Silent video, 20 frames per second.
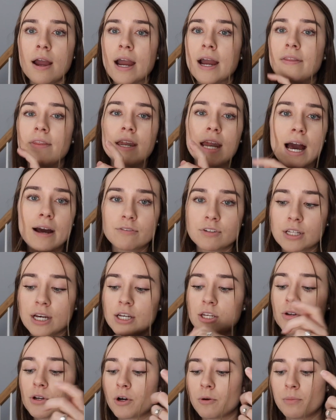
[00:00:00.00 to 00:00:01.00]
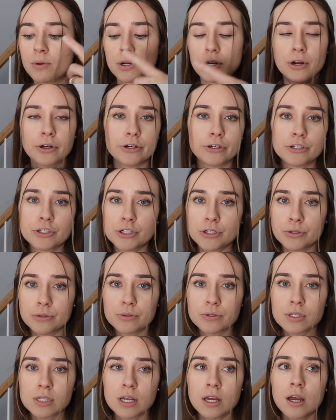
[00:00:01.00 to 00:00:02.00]
And then after that, you go put on your
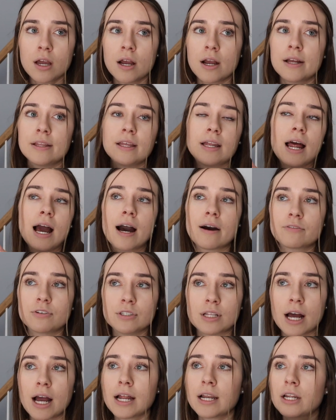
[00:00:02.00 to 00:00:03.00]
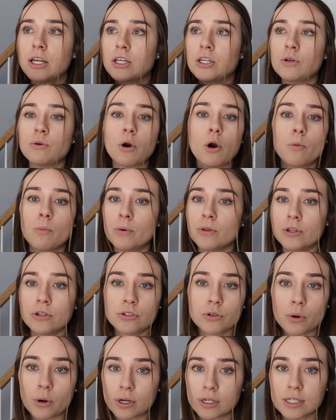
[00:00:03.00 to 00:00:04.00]
shoes. And then after that, you open the
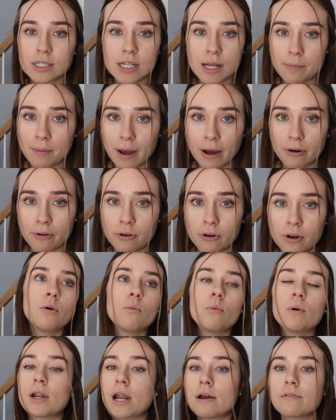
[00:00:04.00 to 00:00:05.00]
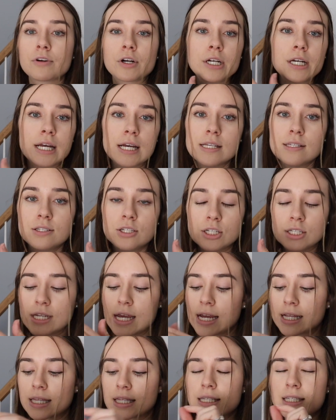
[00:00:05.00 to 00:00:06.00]
door and step out. Whatever it is, just
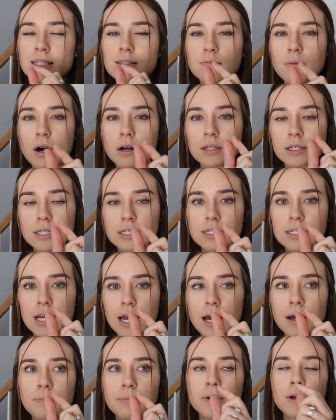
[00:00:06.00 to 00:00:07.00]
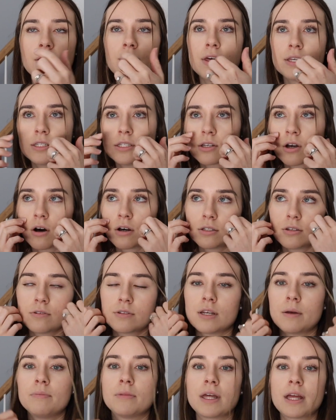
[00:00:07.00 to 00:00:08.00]
take the smallest step. This is also
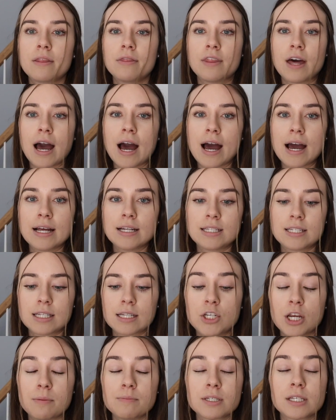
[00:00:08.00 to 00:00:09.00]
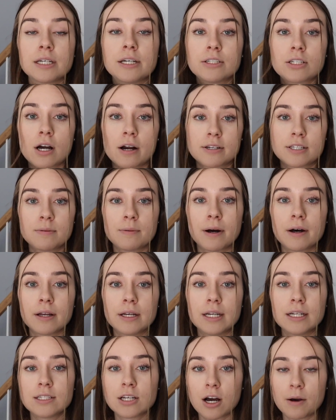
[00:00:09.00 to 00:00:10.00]
something that James Clear talks about
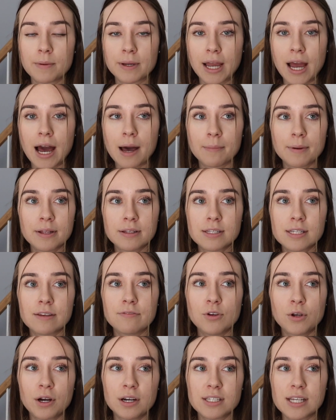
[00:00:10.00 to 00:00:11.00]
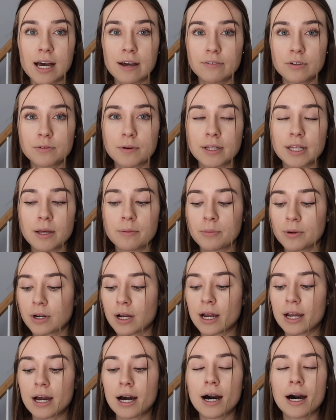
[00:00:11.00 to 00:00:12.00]
in Atomic Habits. If you guys haven't read that
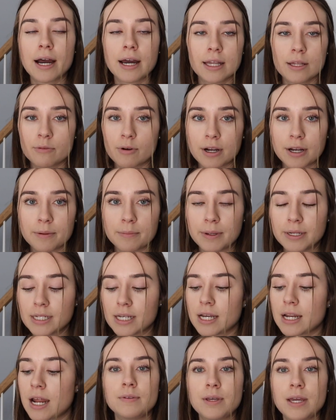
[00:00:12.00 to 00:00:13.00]
book, I highly recommend it.